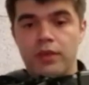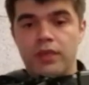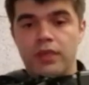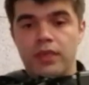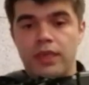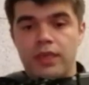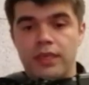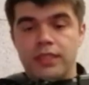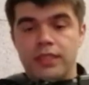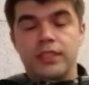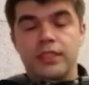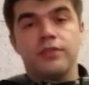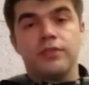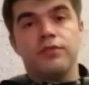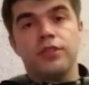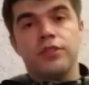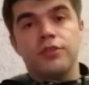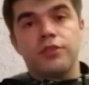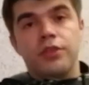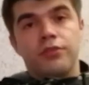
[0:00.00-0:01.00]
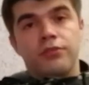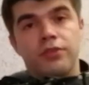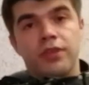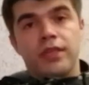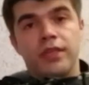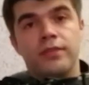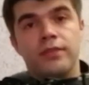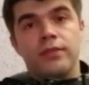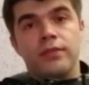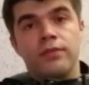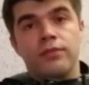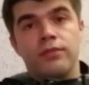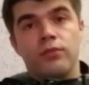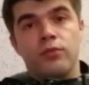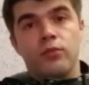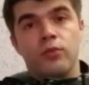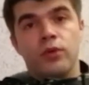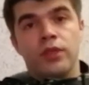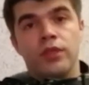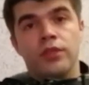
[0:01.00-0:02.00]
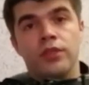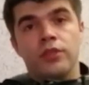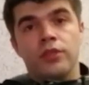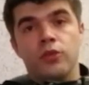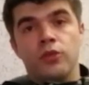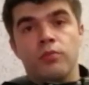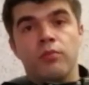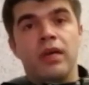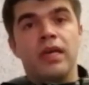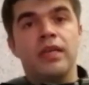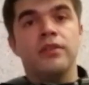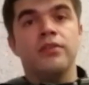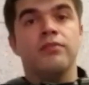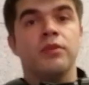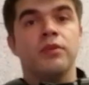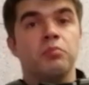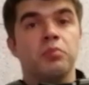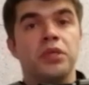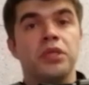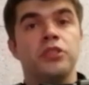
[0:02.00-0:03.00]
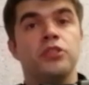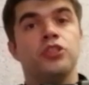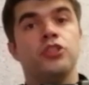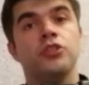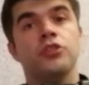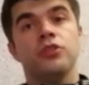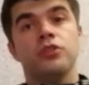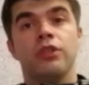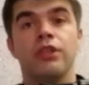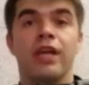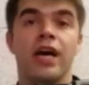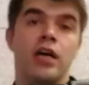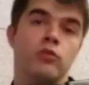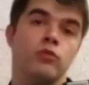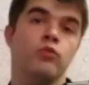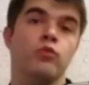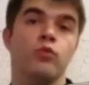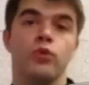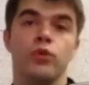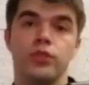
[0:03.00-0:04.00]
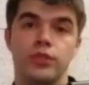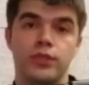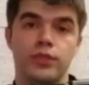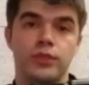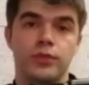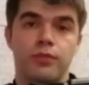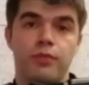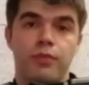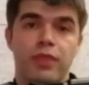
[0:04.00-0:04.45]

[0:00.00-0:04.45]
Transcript: it's very effective when you bend the pitch downwards.